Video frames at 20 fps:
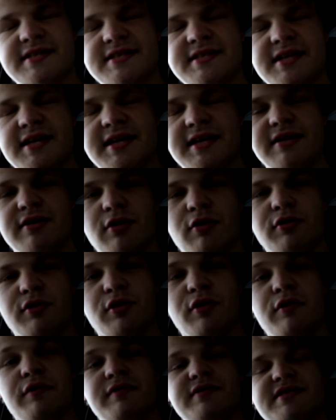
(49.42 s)
City, going
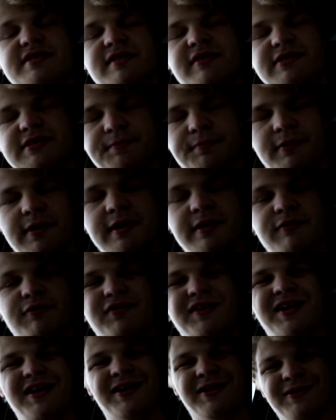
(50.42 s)
on to
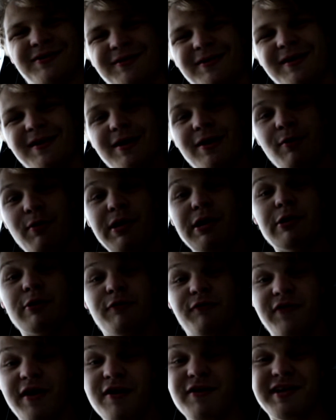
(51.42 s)
Springfield. We
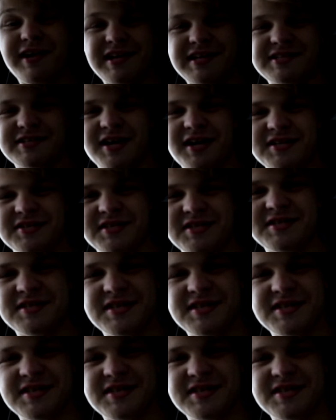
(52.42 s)
are very exhausted